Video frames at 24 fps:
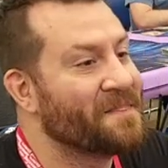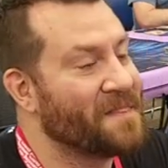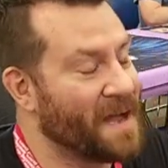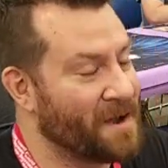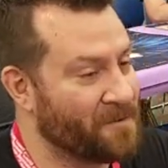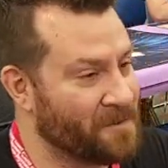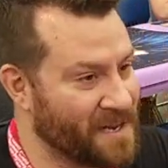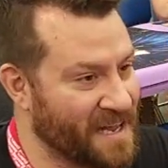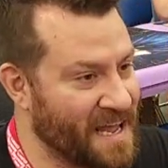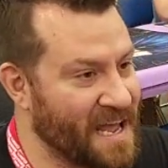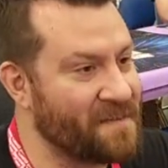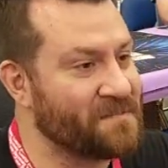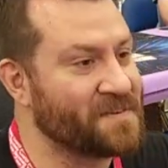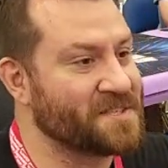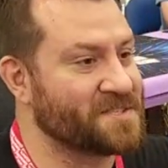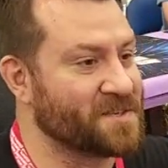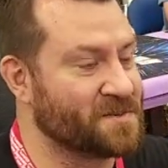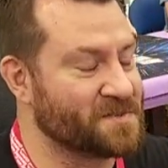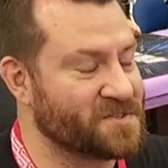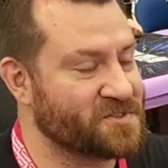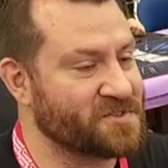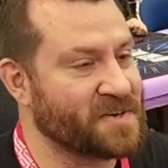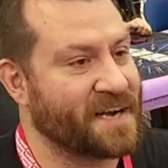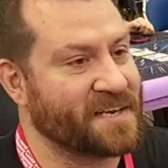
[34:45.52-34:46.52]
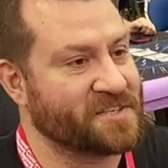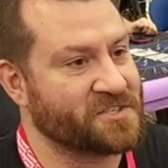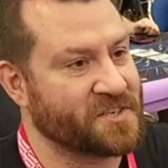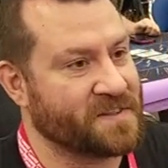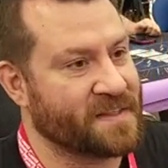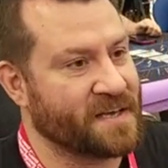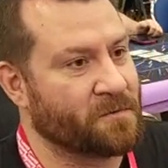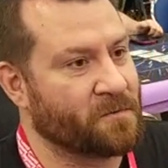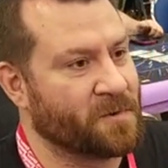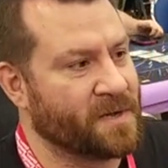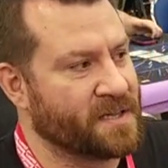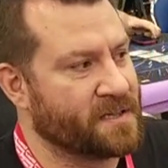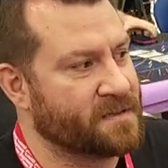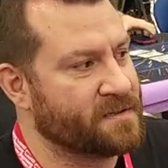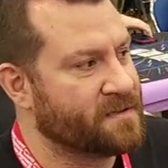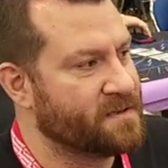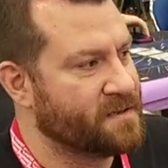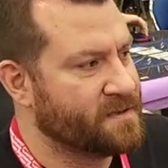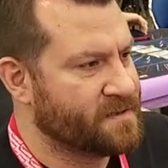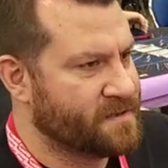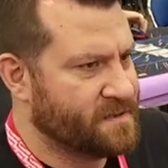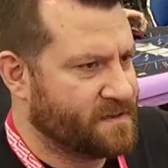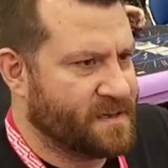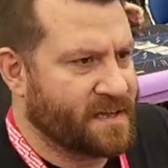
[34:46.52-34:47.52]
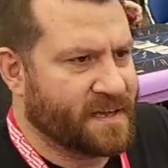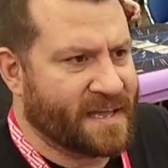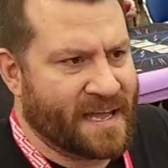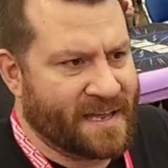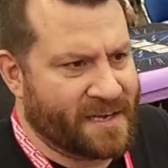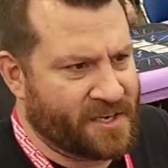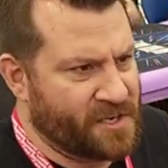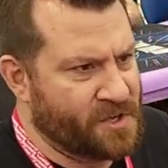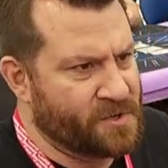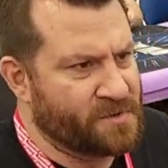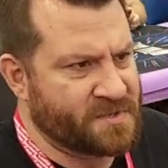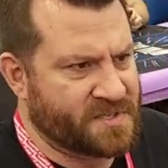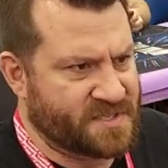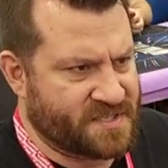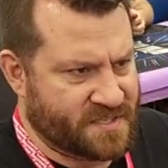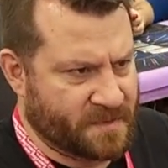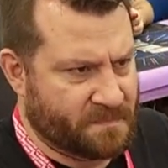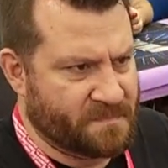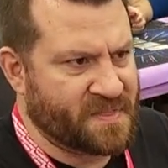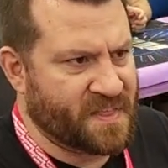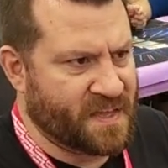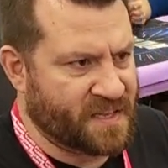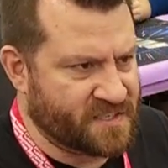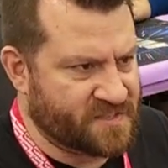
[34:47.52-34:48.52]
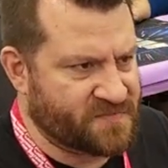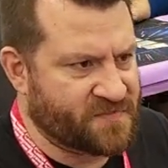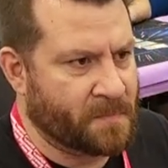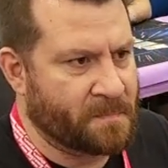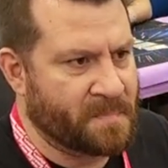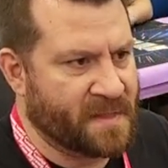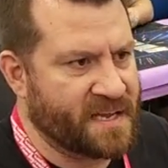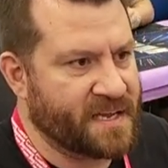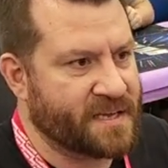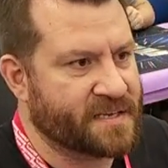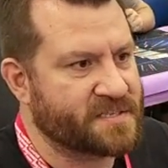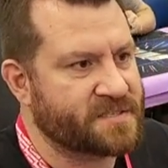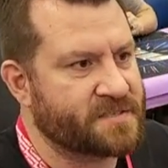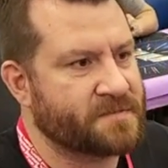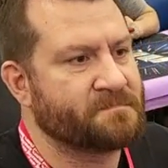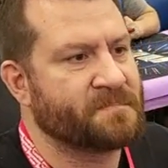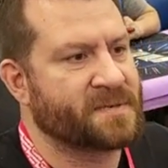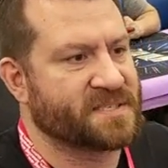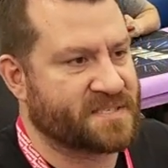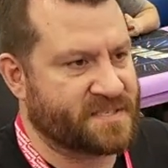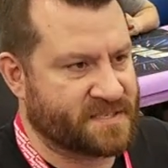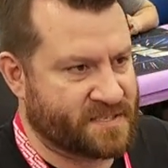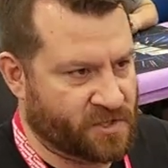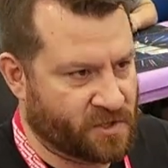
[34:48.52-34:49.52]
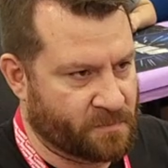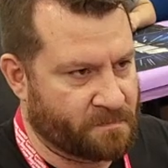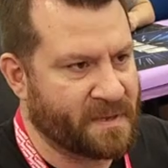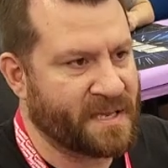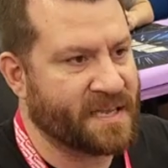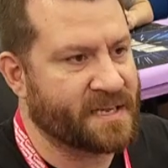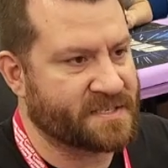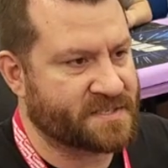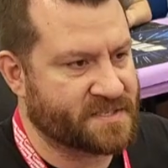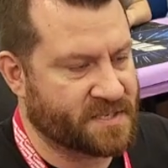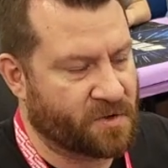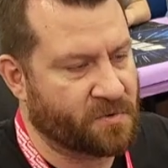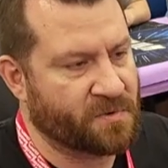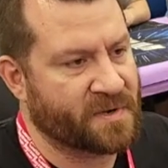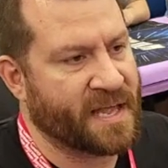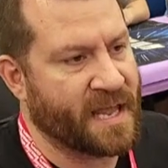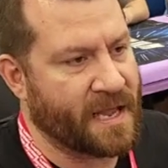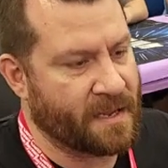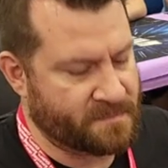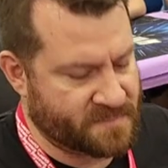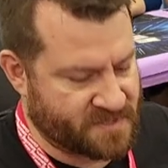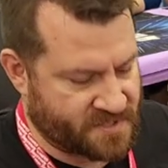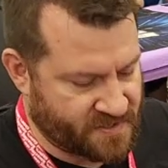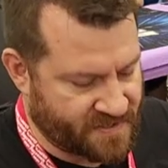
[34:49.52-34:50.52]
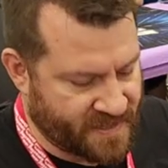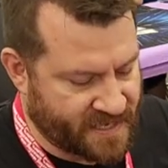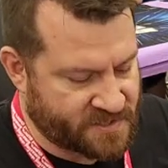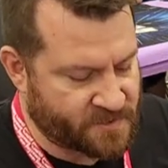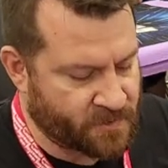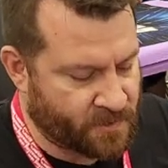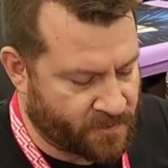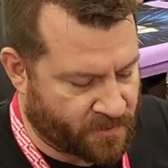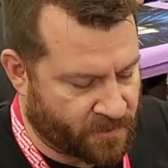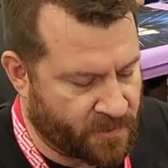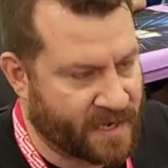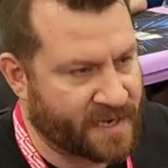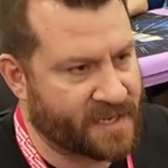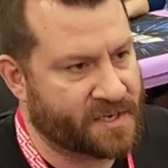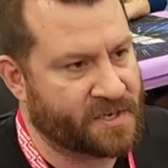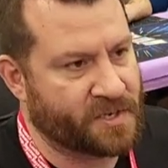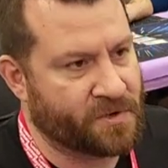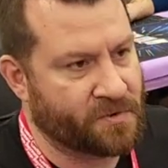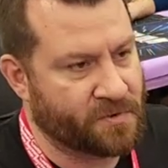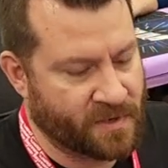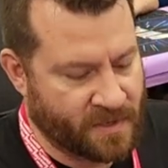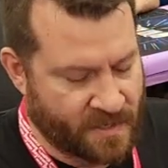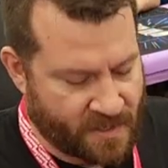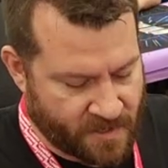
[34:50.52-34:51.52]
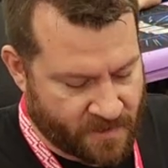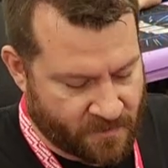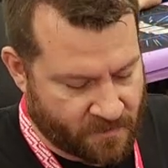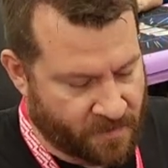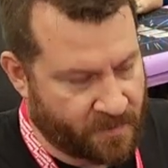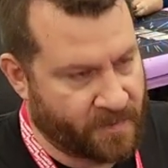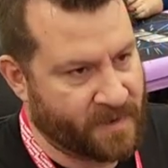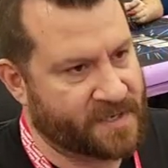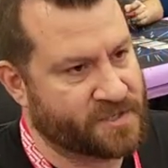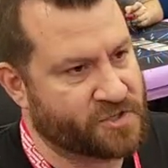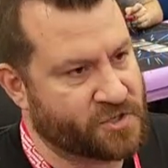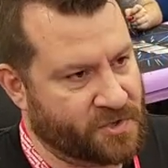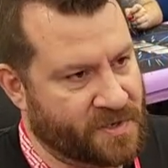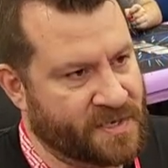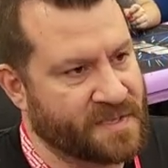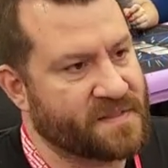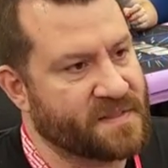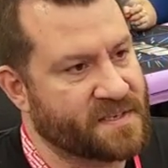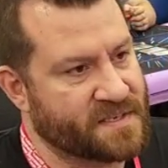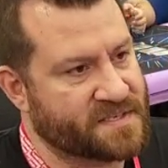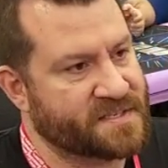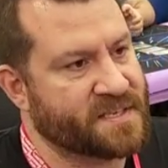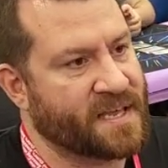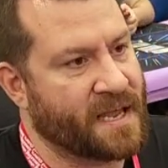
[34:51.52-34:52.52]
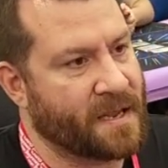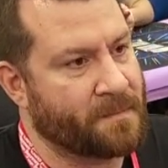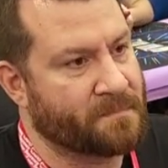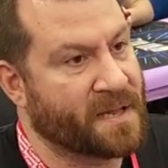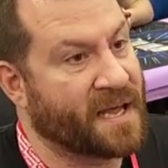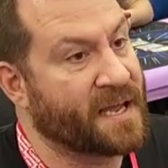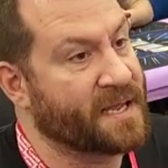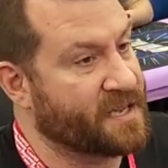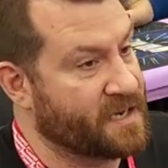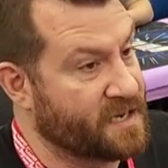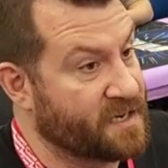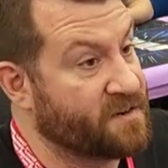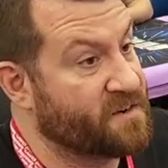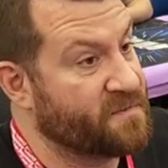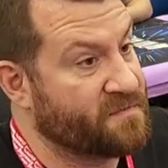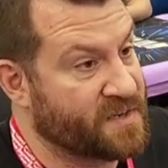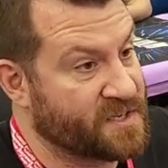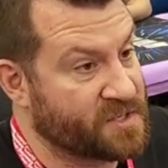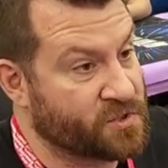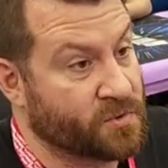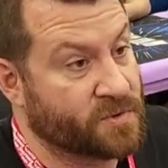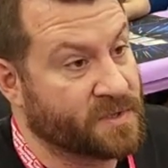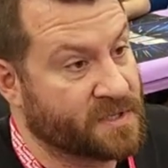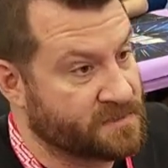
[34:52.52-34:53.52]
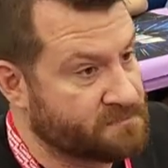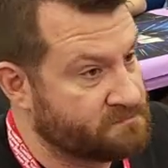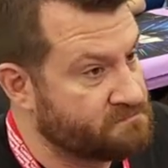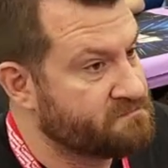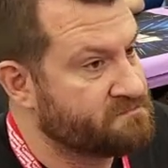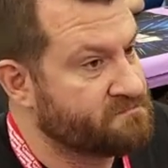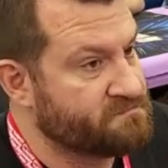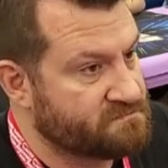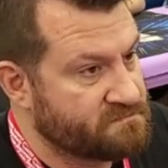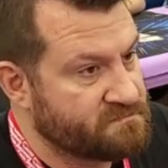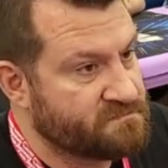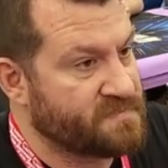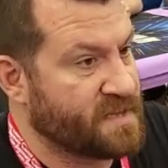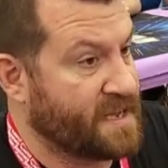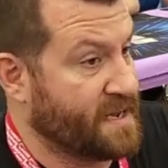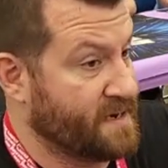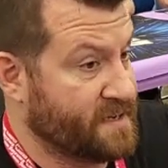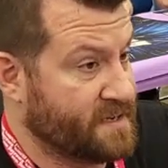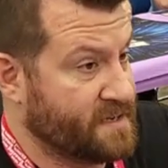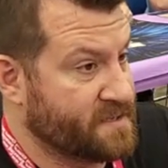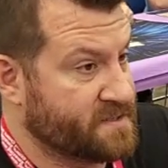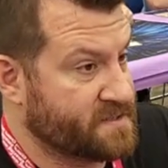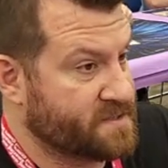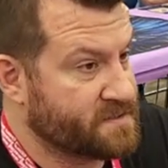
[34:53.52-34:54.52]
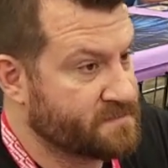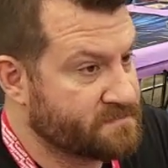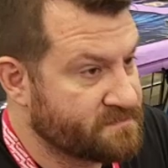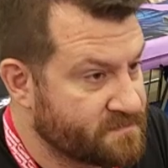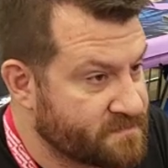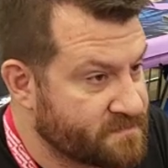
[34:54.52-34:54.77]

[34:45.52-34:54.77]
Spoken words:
That will have its own strategy that will, again, use some things from this, but still be its own game. So that's what we want to do. We want to treat this game like an individual And it is.